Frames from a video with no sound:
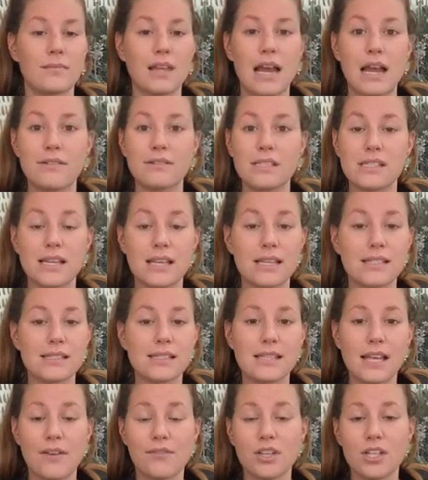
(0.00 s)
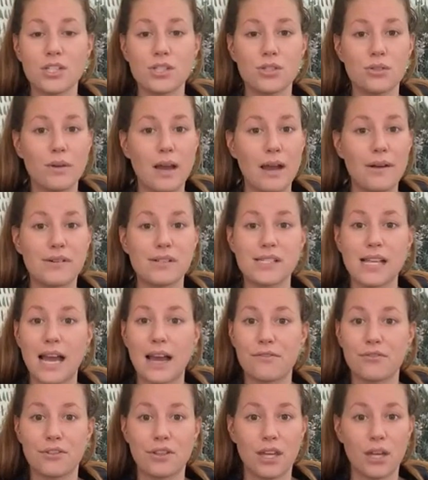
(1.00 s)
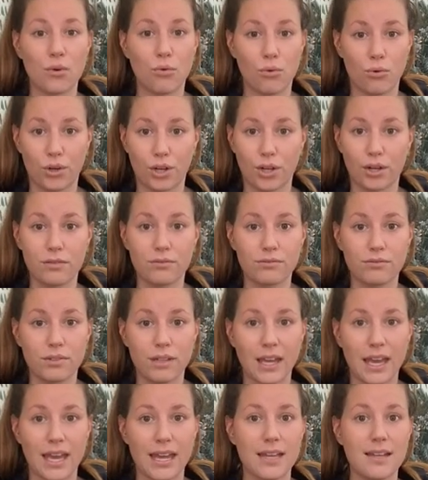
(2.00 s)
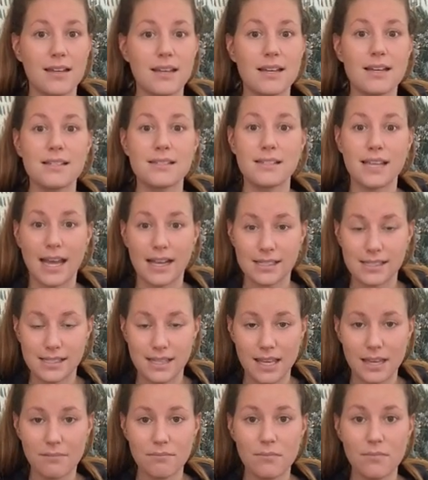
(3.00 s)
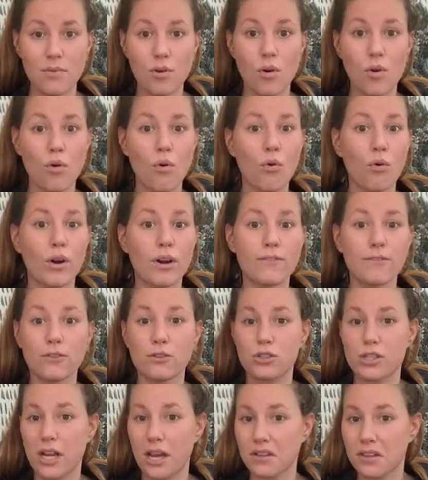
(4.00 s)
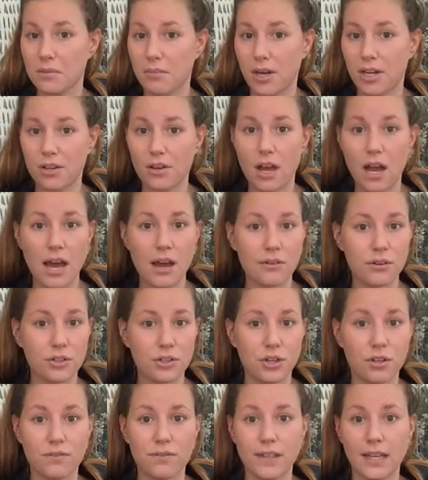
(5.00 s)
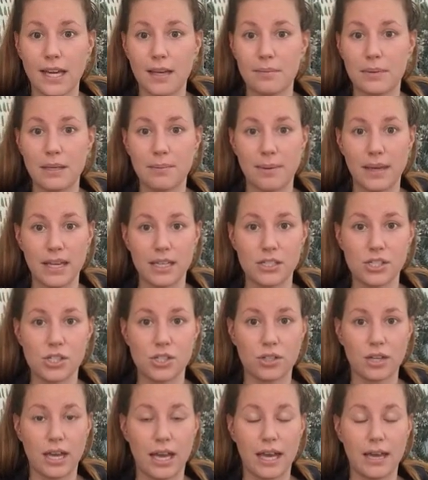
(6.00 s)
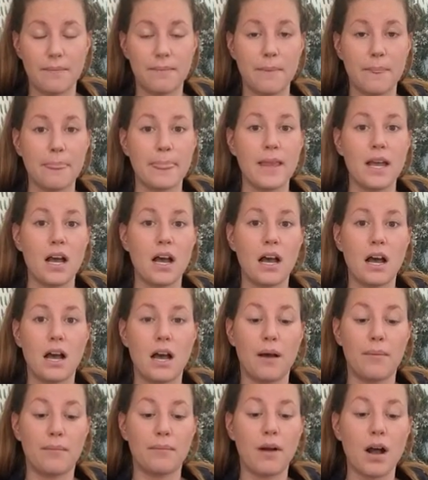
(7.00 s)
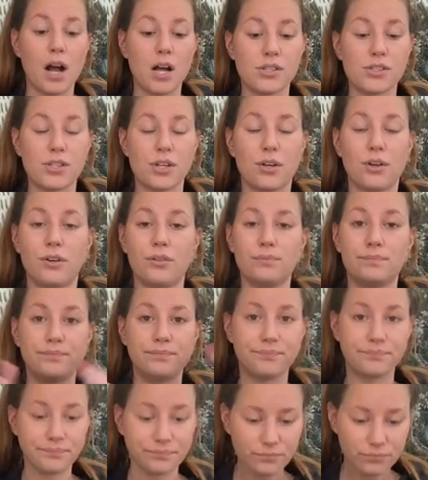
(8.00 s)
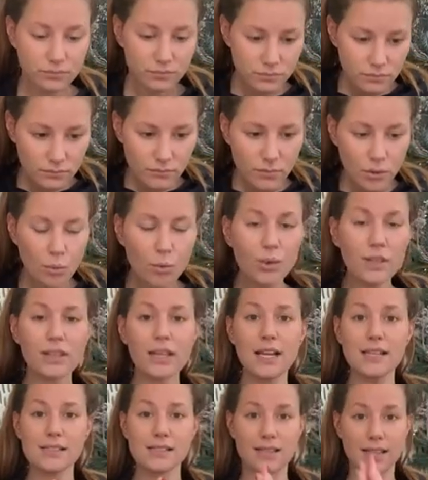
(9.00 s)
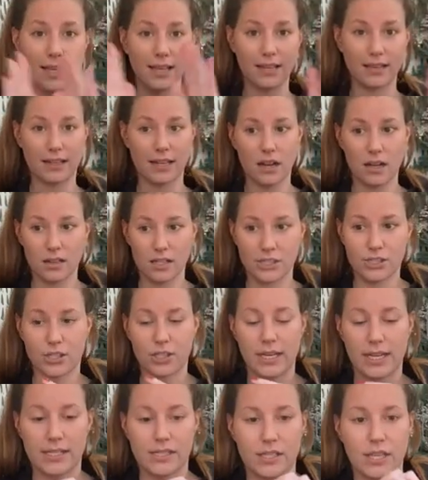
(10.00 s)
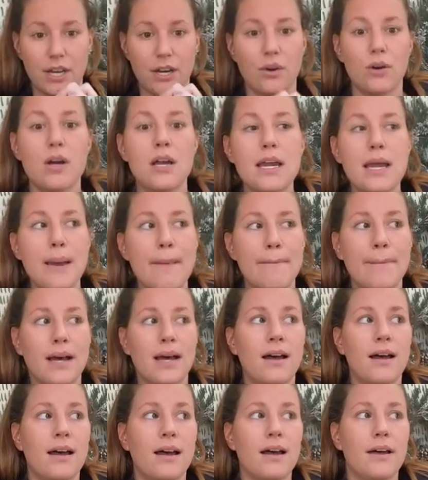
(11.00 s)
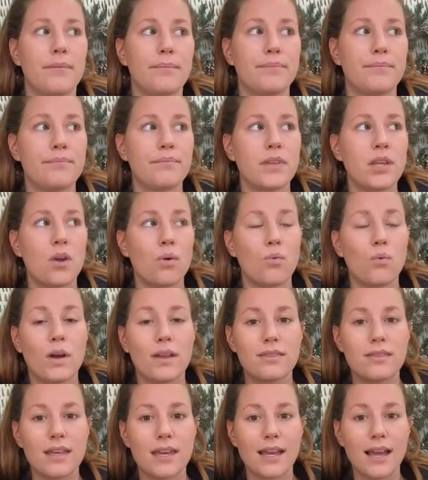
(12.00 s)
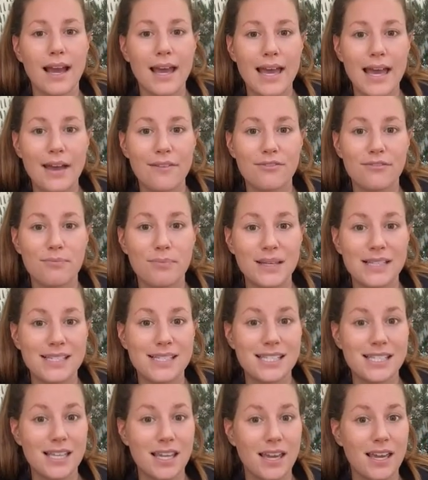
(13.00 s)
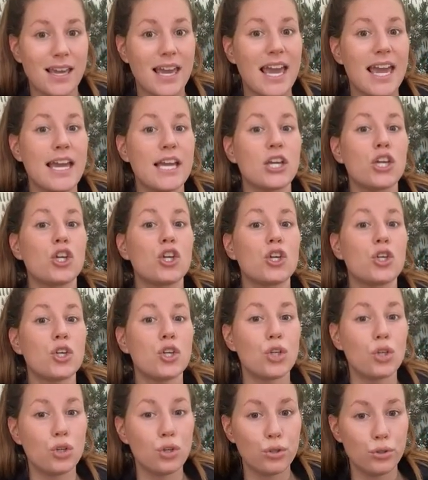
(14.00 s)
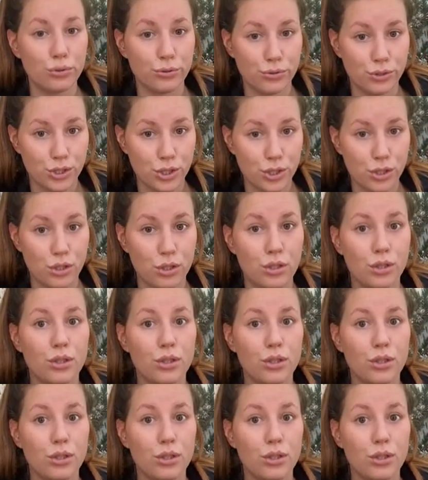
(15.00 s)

I would say in 72 hours after they order, okay? Text them, or if you shout them out on your VIP page, okay? Also, one last thing and then I'll let you guys go. But one thing I have been seeing a huge